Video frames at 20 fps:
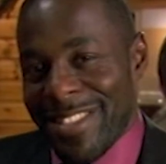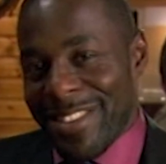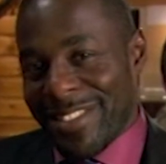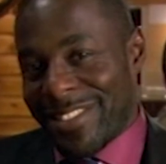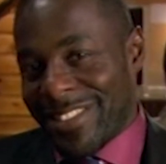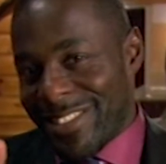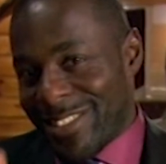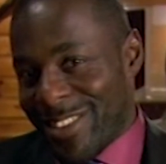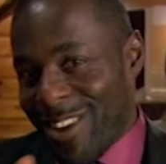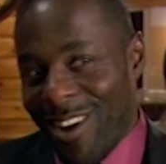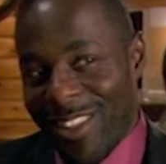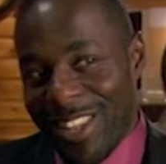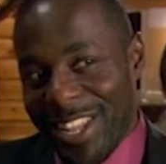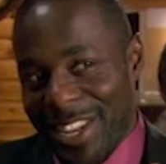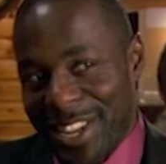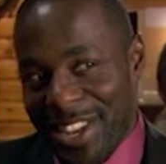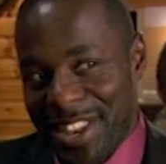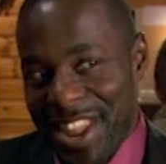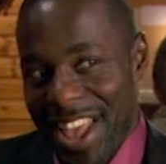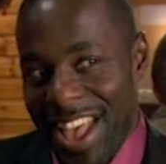This is
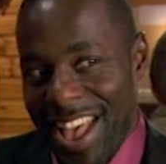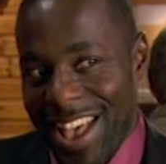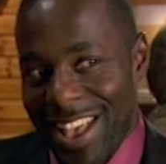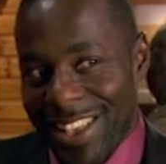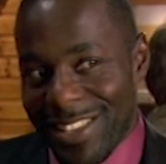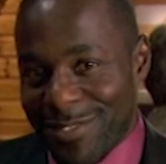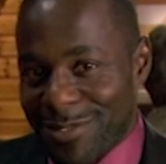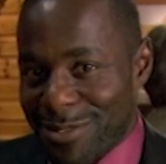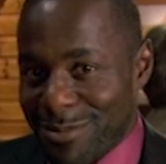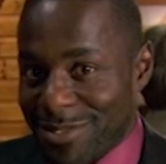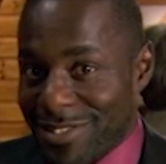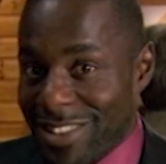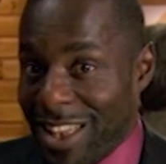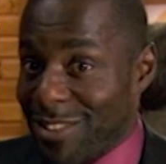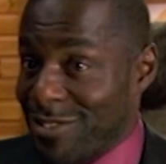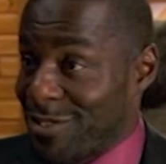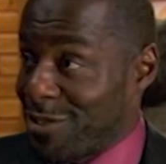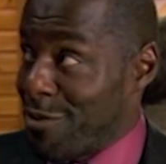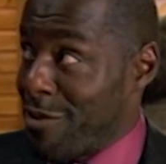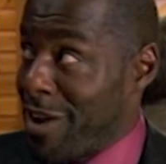Colin and Naz from Sales